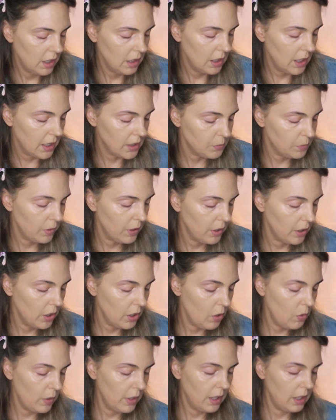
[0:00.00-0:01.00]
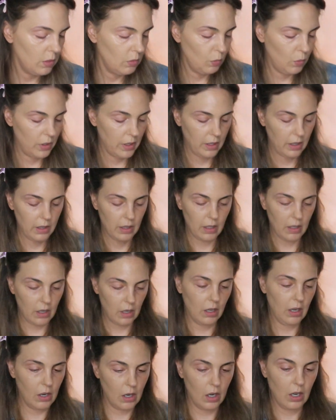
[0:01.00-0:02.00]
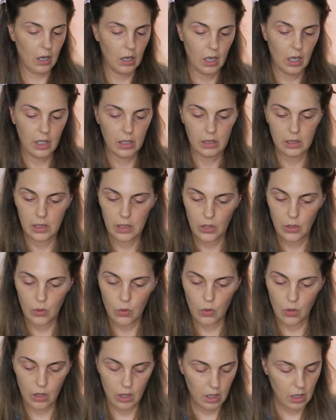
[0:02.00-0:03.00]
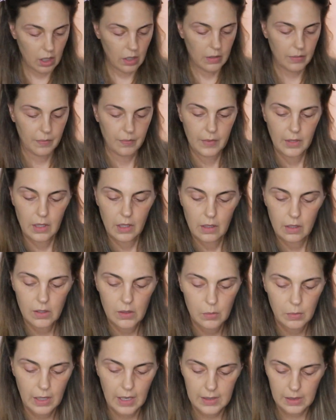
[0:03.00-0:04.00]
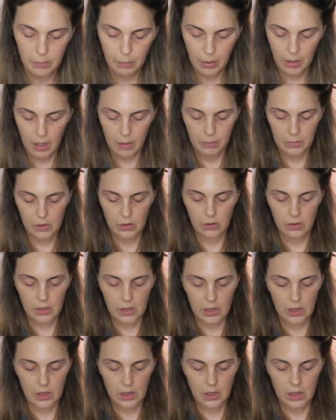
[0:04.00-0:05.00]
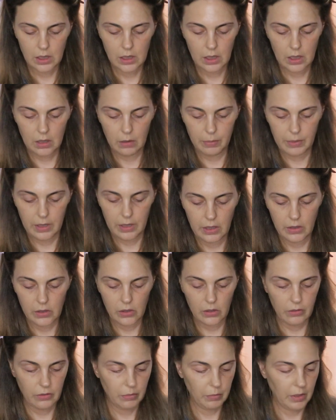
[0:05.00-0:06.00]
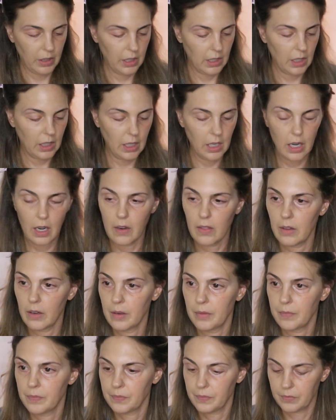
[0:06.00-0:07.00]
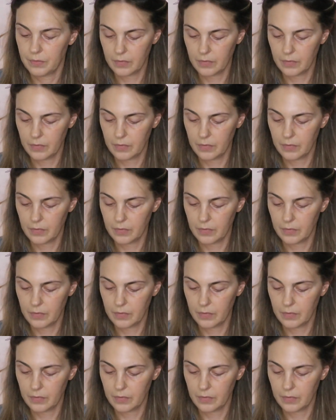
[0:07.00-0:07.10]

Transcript: Next we're going to go in with our Dior. This one has a pump, so it's a little easier for me to get it out of there.